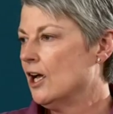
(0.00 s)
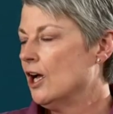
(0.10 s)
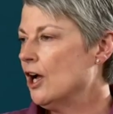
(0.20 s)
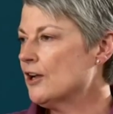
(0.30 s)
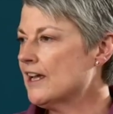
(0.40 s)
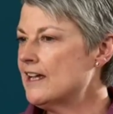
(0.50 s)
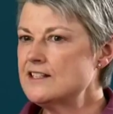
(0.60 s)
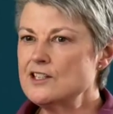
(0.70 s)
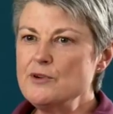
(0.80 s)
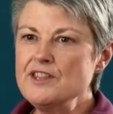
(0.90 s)
data,
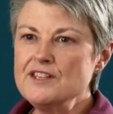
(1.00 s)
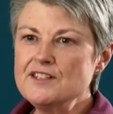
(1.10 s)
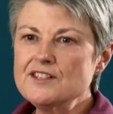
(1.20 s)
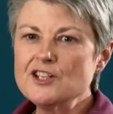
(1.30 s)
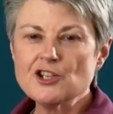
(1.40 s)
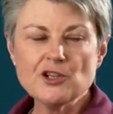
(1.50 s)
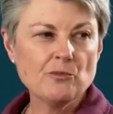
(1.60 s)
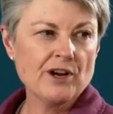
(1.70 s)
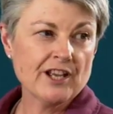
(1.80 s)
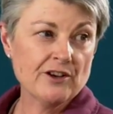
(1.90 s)
and formulate
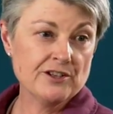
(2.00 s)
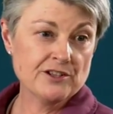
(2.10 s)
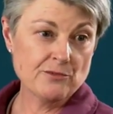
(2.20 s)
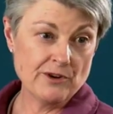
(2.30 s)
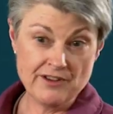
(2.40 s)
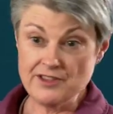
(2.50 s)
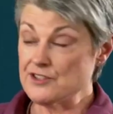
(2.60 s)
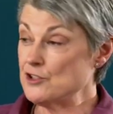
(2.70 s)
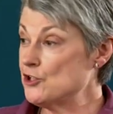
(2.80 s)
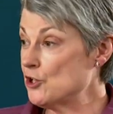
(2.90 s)
a plan of
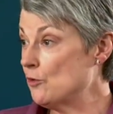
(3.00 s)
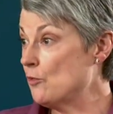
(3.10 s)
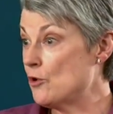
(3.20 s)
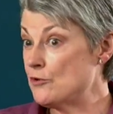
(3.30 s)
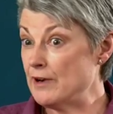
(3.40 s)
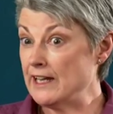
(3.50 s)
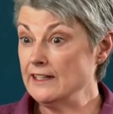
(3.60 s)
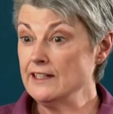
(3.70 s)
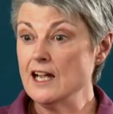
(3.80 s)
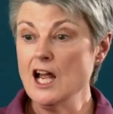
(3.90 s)
action.
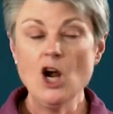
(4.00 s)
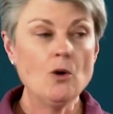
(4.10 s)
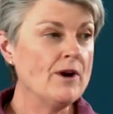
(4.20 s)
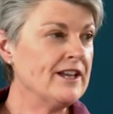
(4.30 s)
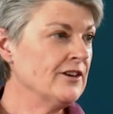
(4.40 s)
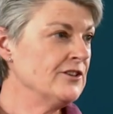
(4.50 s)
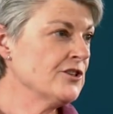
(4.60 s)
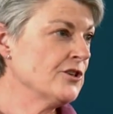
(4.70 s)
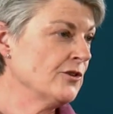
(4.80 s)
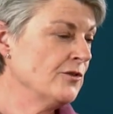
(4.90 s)
During the
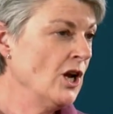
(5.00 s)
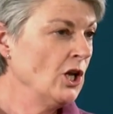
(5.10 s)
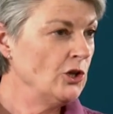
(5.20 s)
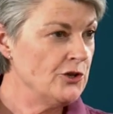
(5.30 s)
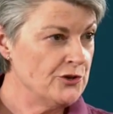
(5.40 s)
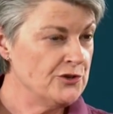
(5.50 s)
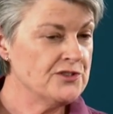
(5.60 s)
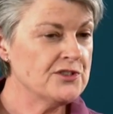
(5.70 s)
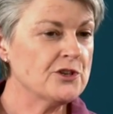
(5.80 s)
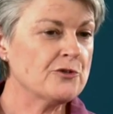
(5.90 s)
introduction, it is
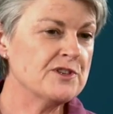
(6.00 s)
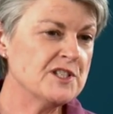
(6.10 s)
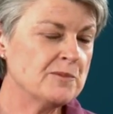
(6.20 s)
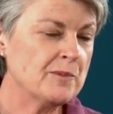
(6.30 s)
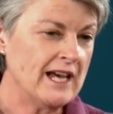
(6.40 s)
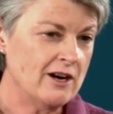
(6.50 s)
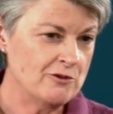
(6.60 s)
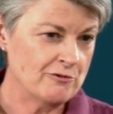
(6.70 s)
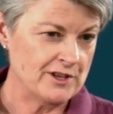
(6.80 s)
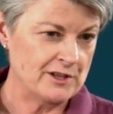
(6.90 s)
critical to adhere
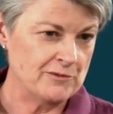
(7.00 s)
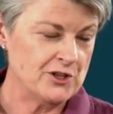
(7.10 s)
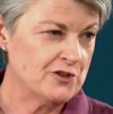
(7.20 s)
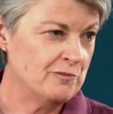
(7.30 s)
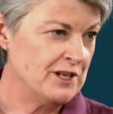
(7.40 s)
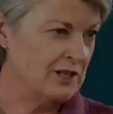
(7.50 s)
to key point